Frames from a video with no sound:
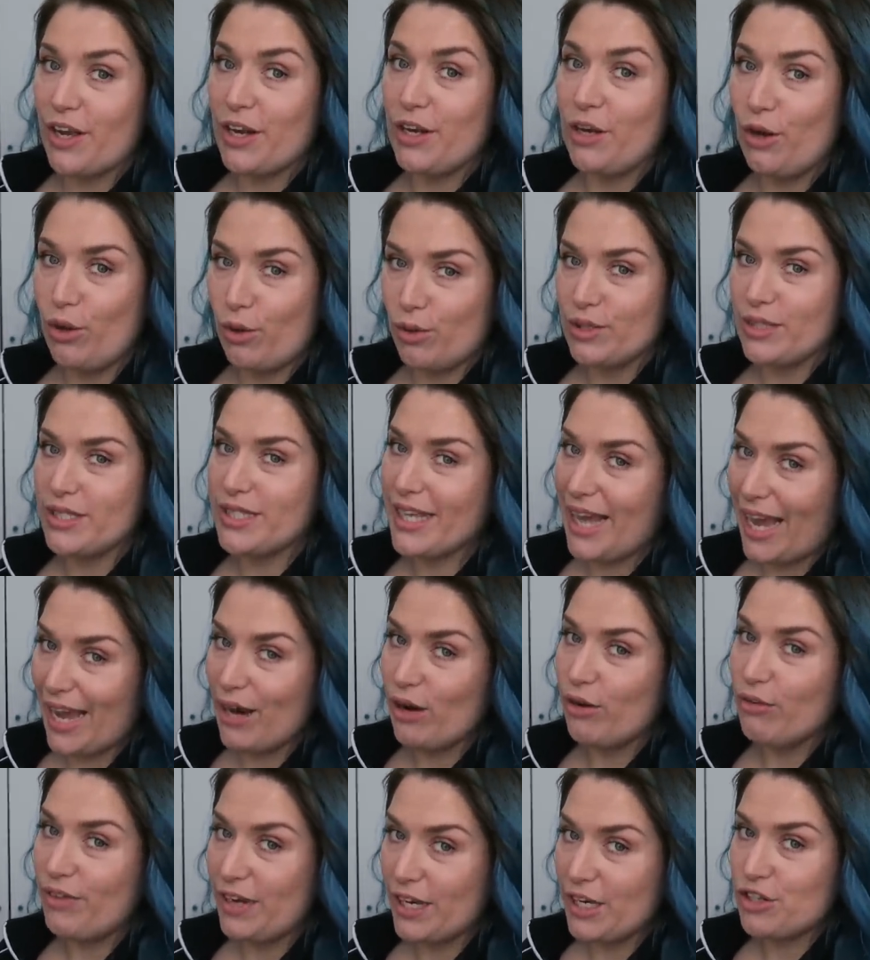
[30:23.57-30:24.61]
a
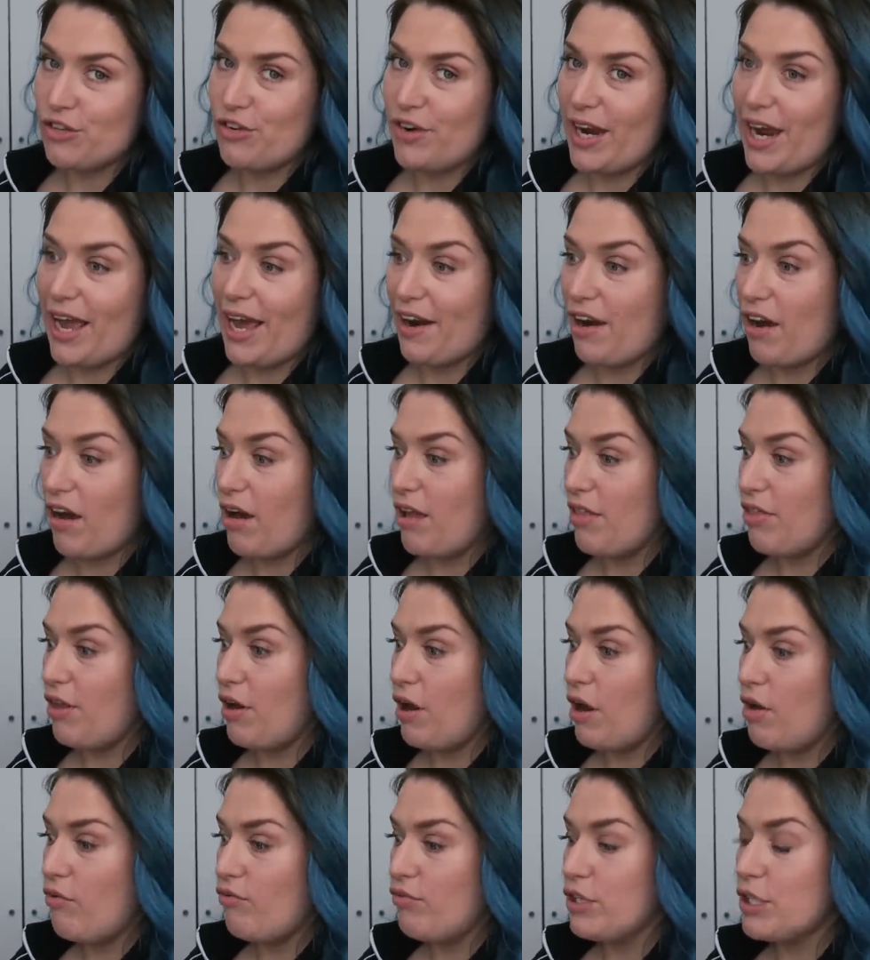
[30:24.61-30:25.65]
non-scale victory, and I,
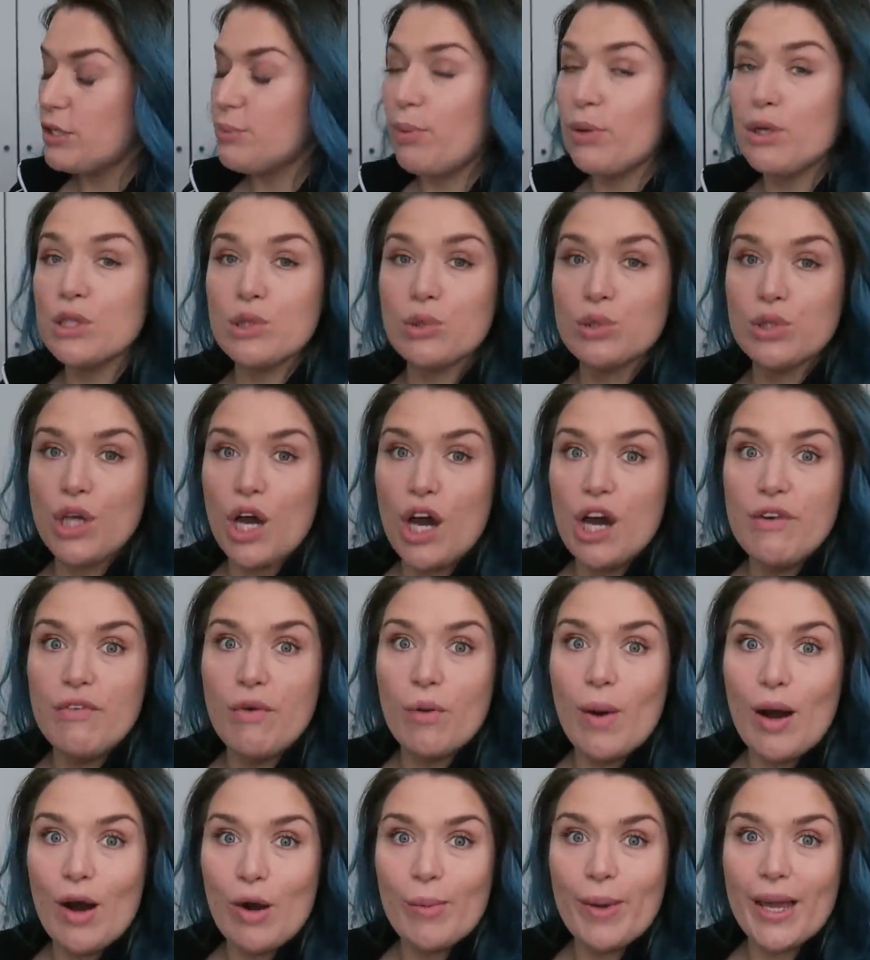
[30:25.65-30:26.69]
the response was
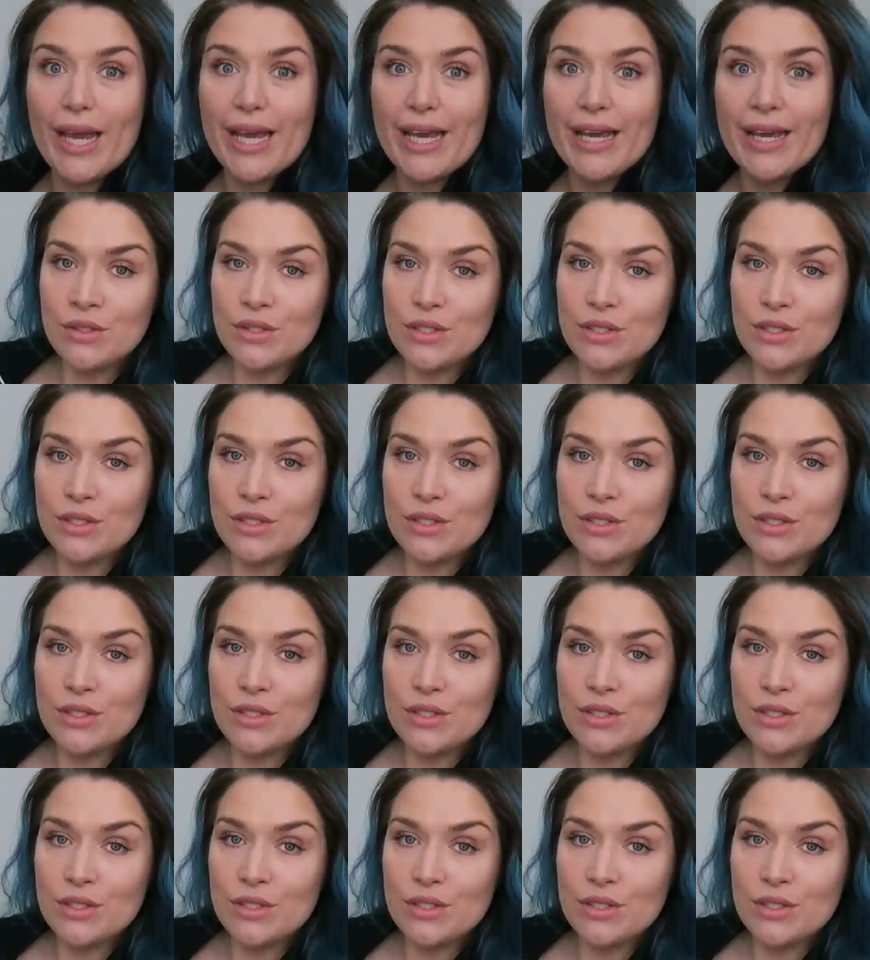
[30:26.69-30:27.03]
overwhelming.